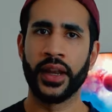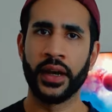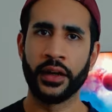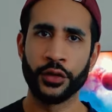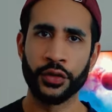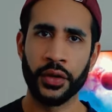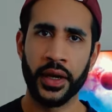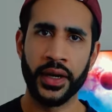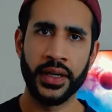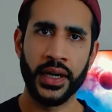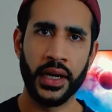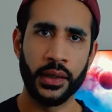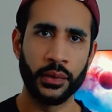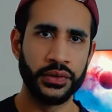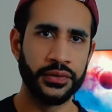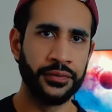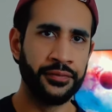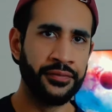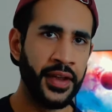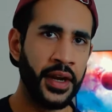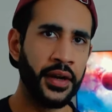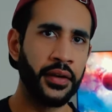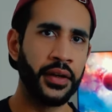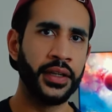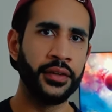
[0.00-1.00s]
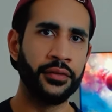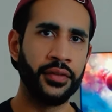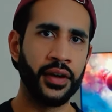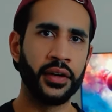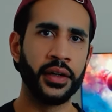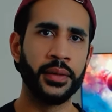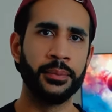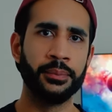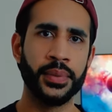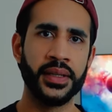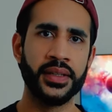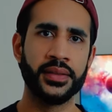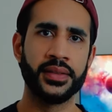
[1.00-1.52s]
I trained at was very,
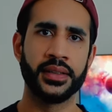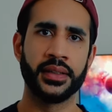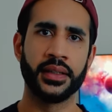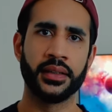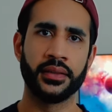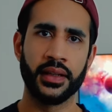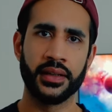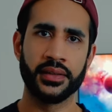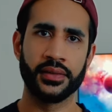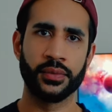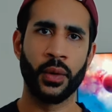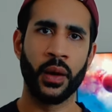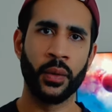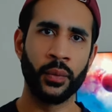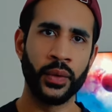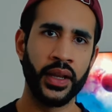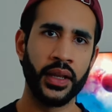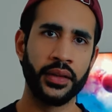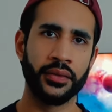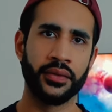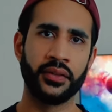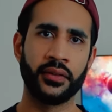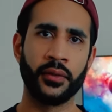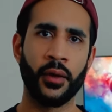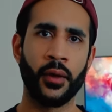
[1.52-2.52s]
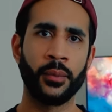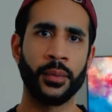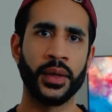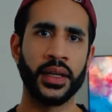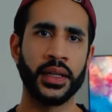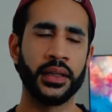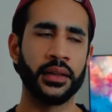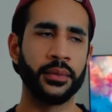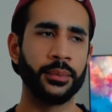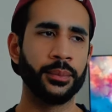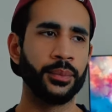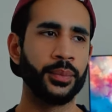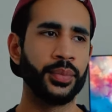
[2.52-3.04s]
very busy, and that's why we had so
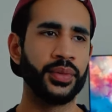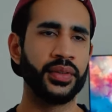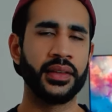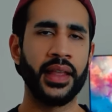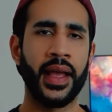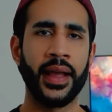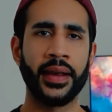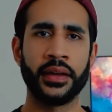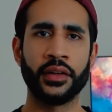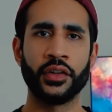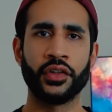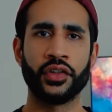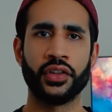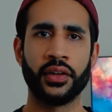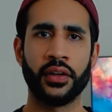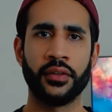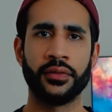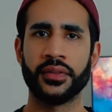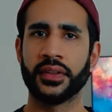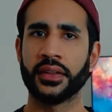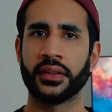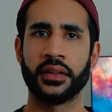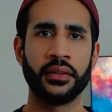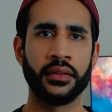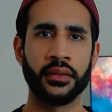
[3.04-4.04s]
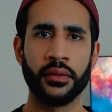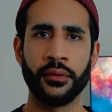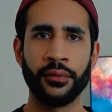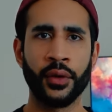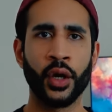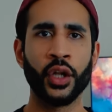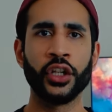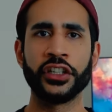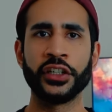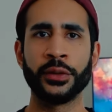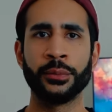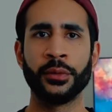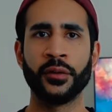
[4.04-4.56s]
many staggered shifts, because the
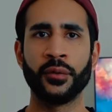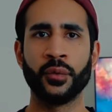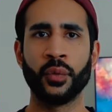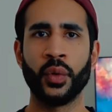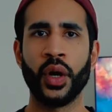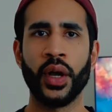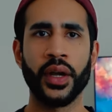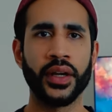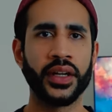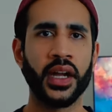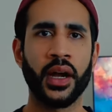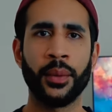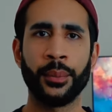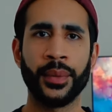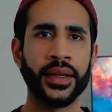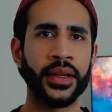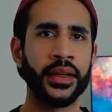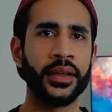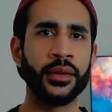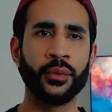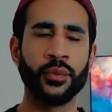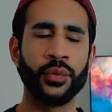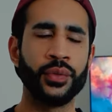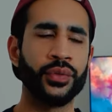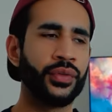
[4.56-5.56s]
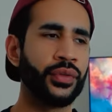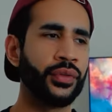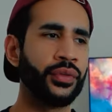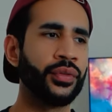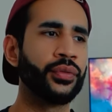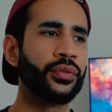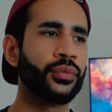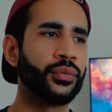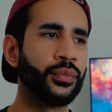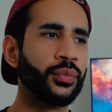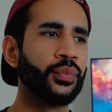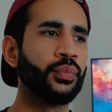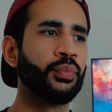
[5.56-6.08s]
volume of work coming in was just
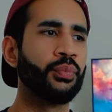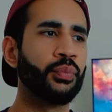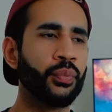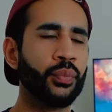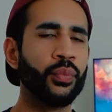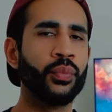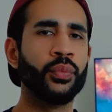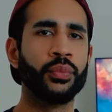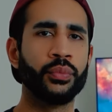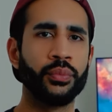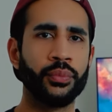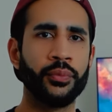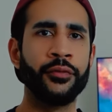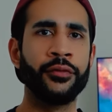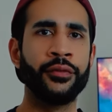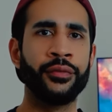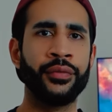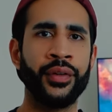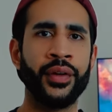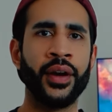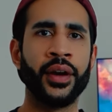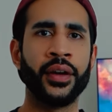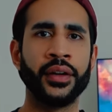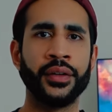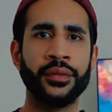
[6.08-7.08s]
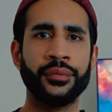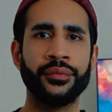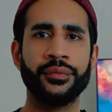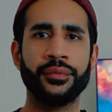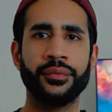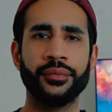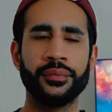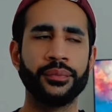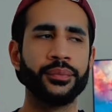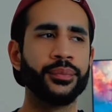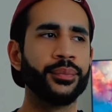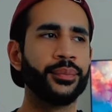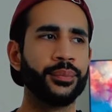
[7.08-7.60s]
very,
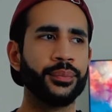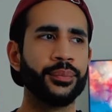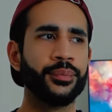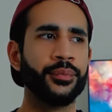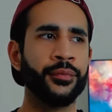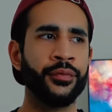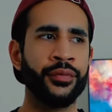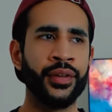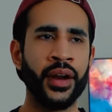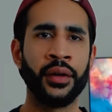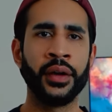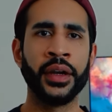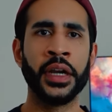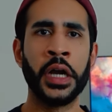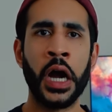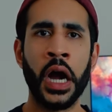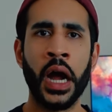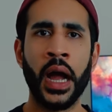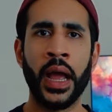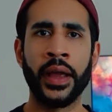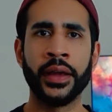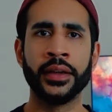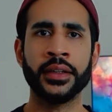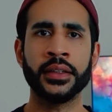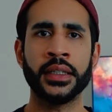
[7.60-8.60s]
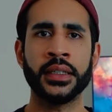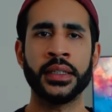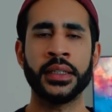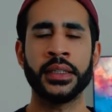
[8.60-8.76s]
very high.